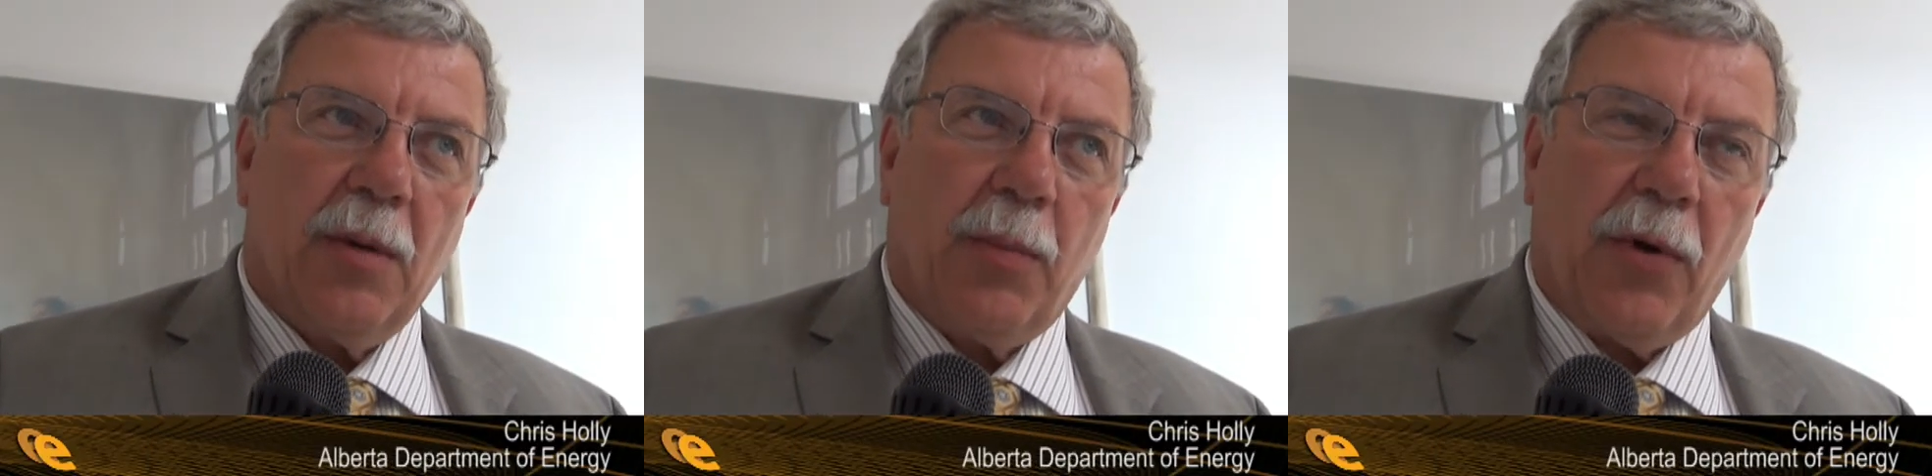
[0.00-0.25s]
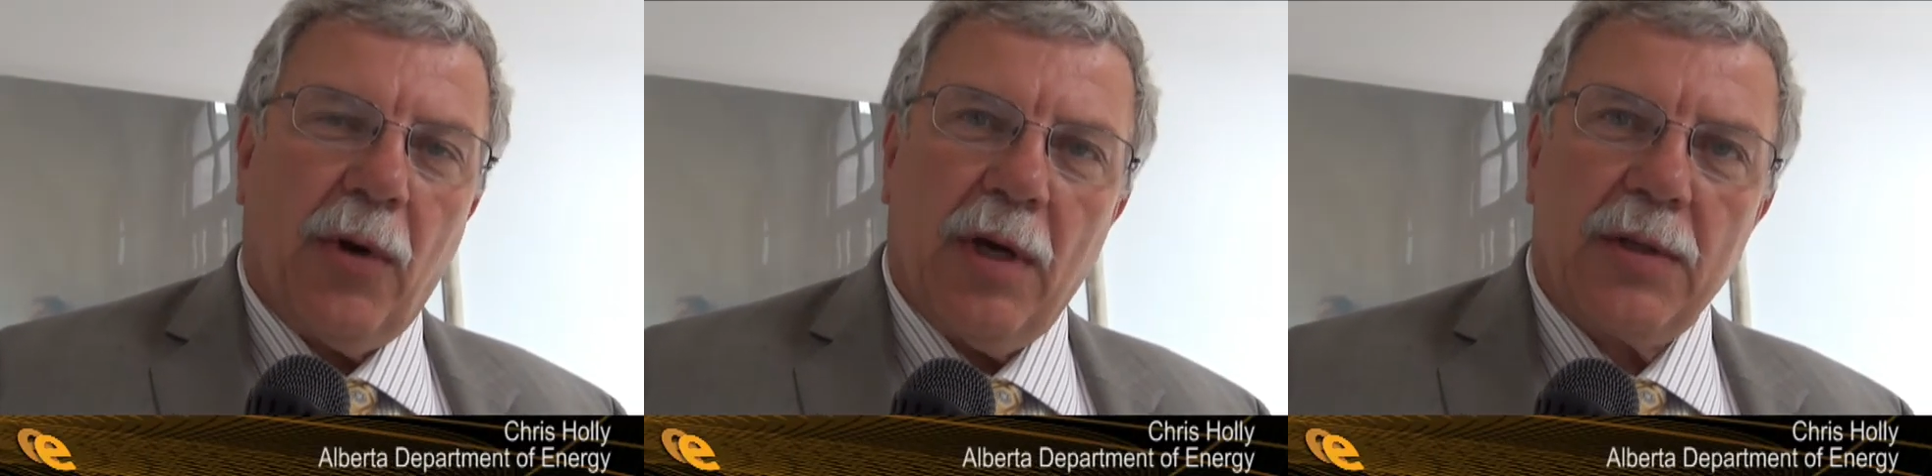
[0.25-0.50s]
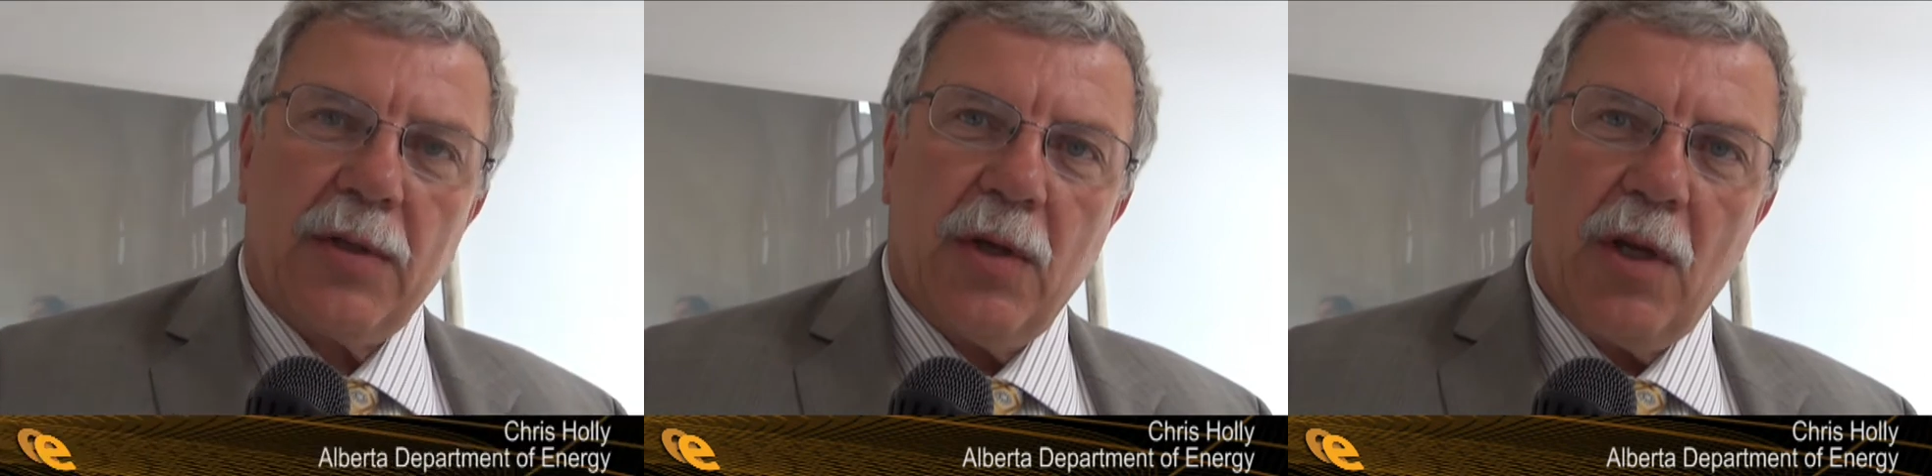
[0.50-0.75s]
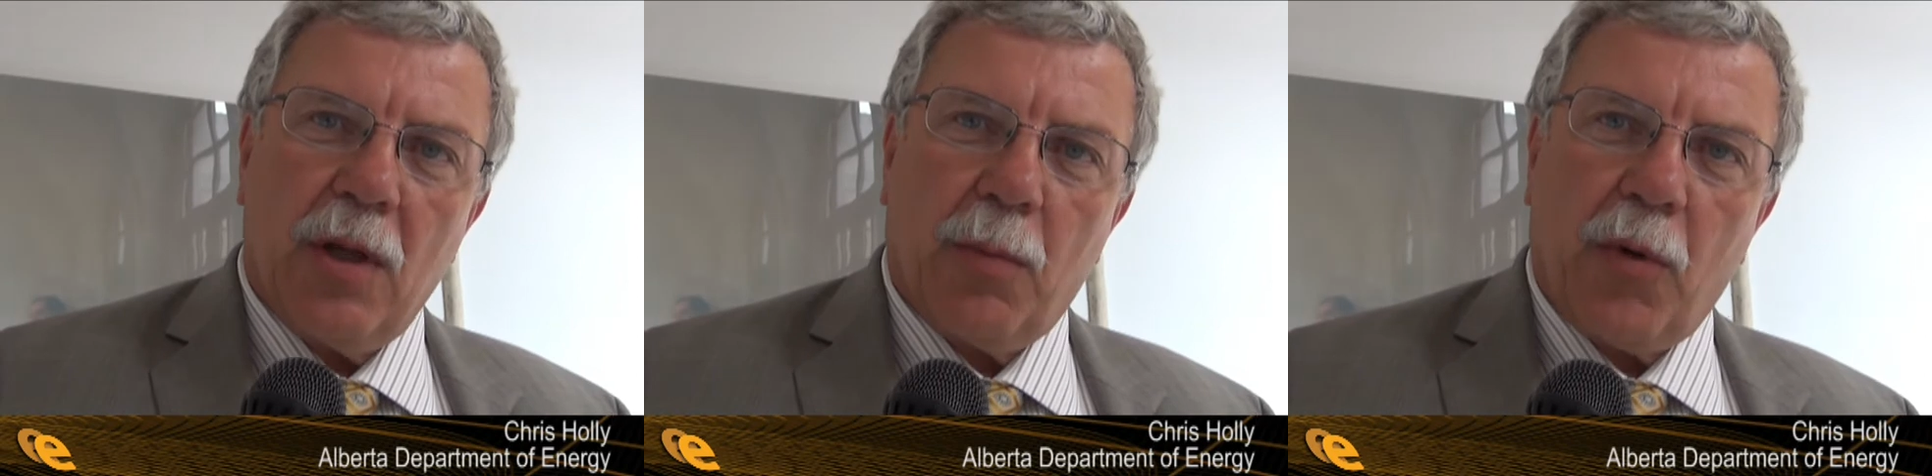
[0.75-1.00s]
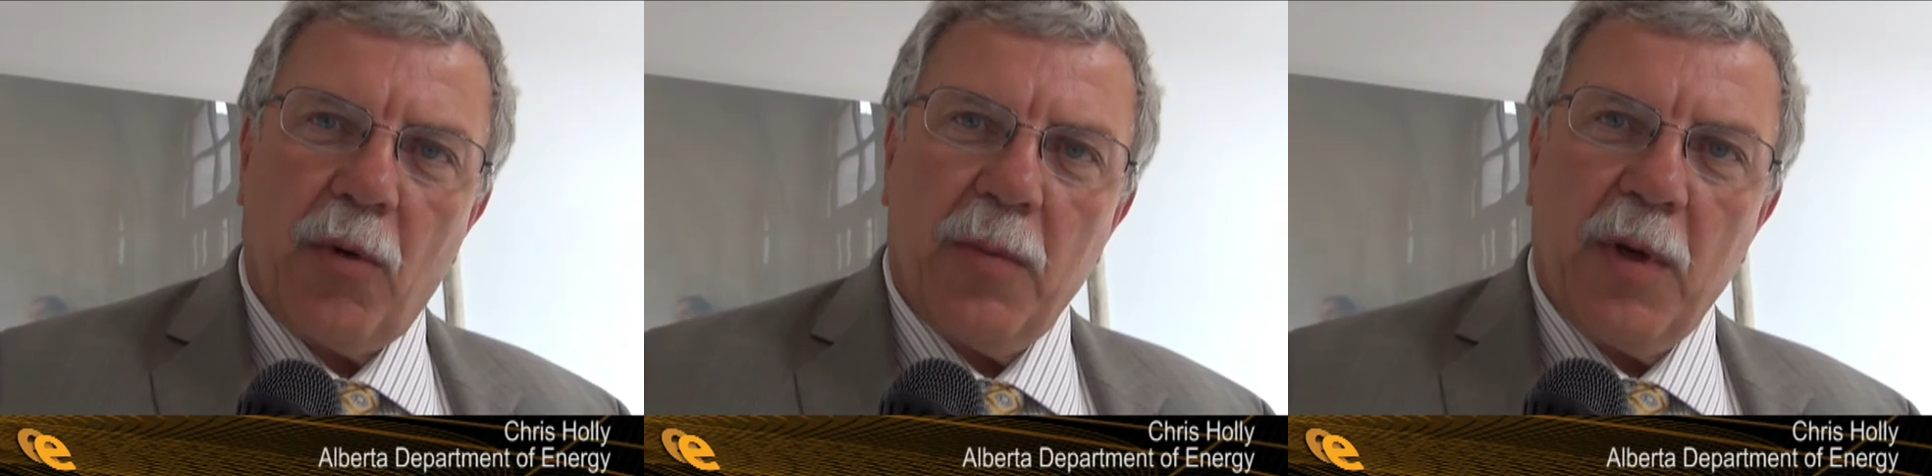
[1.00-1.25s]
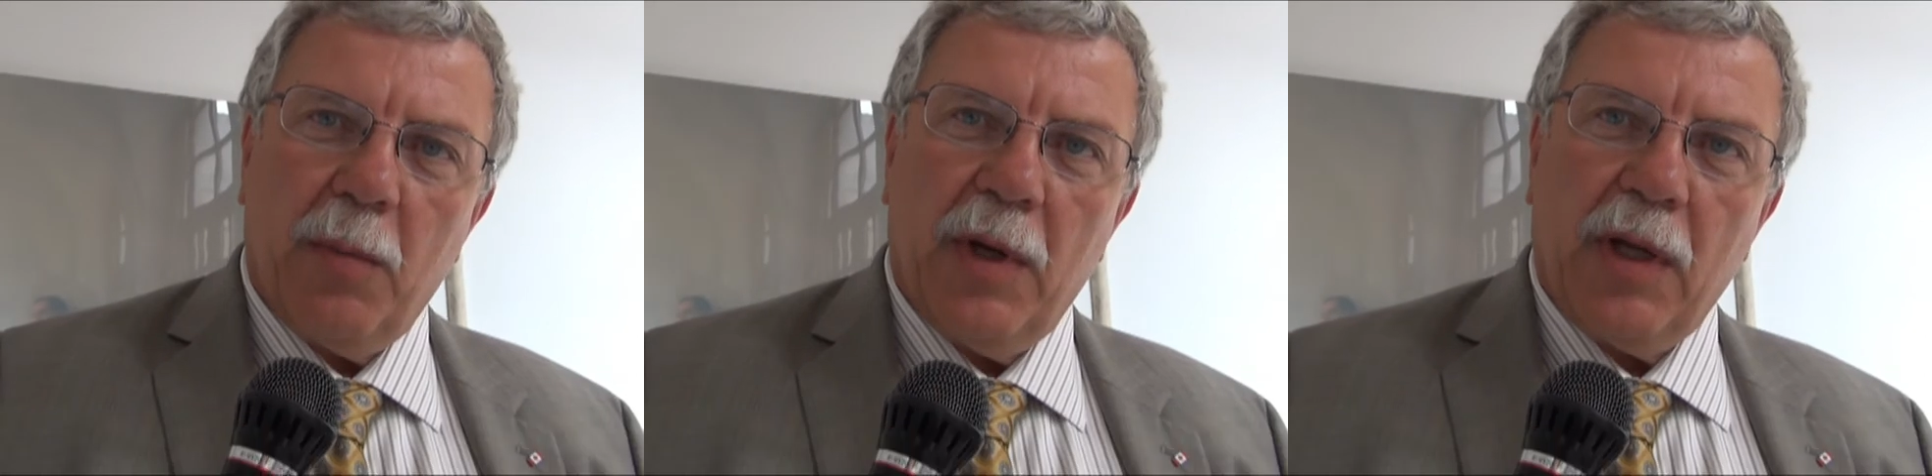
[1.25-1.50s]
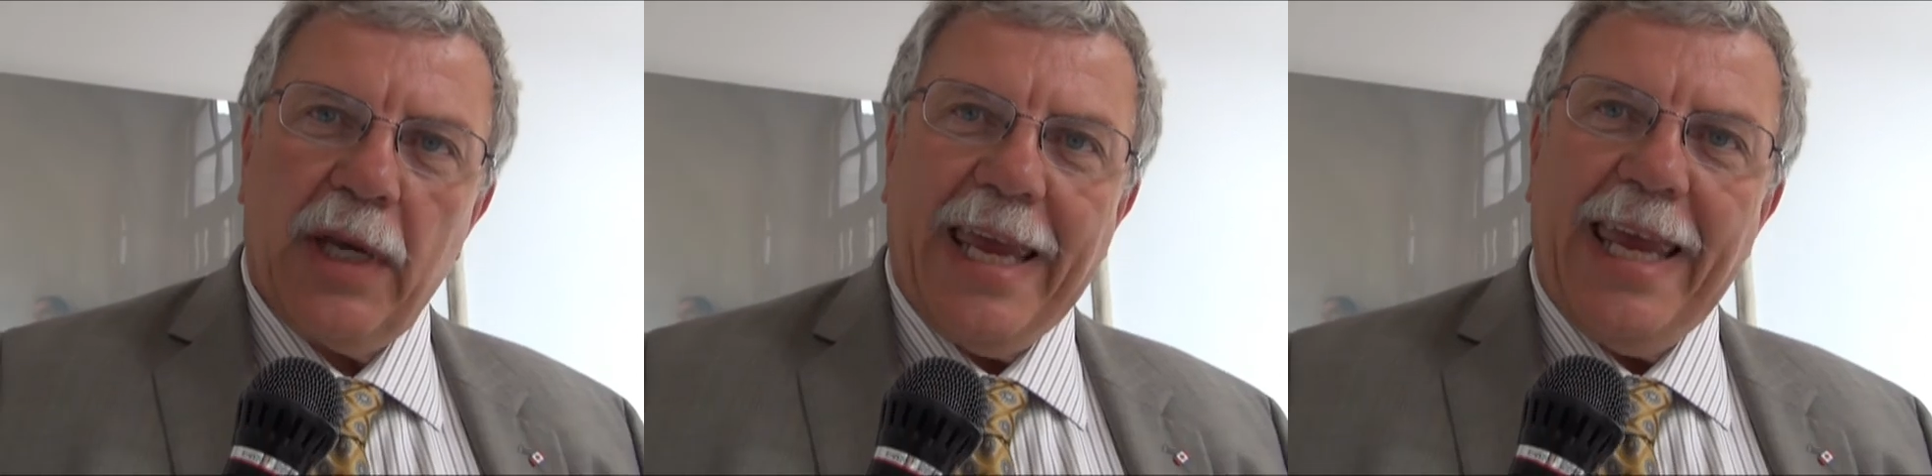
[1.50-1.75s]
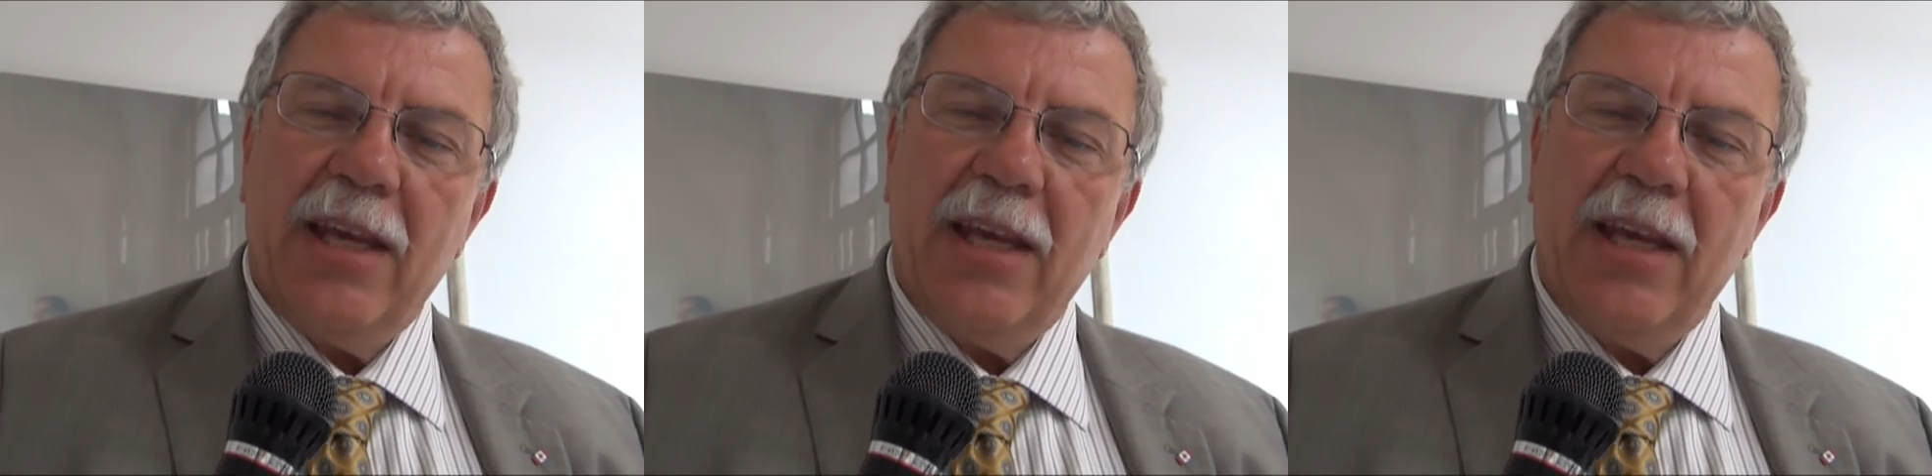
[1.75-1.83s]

the porosity, the permeability